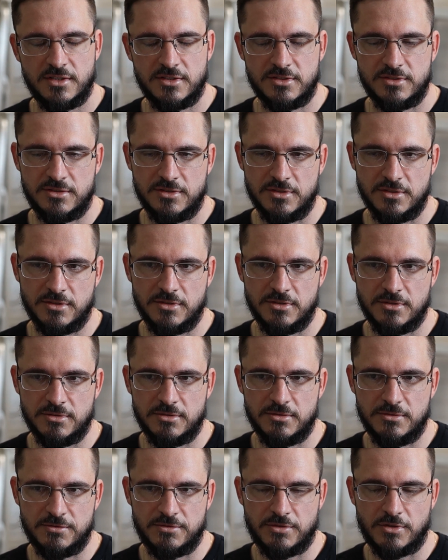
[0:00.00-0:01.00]

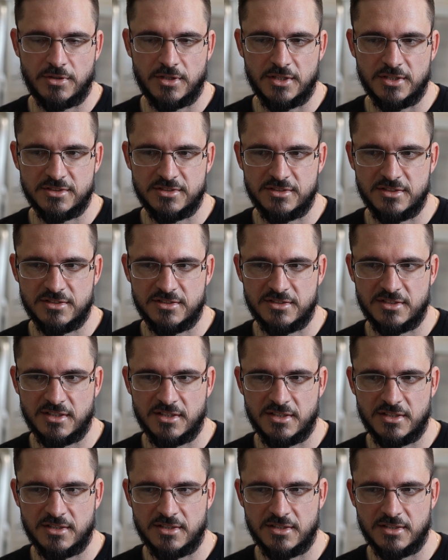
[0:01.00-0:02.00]
So for us is
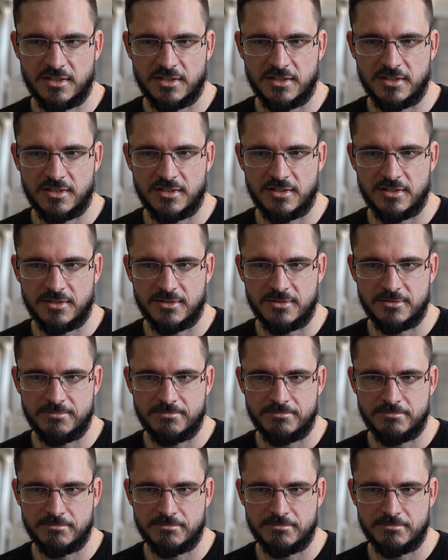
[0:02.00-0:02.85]
a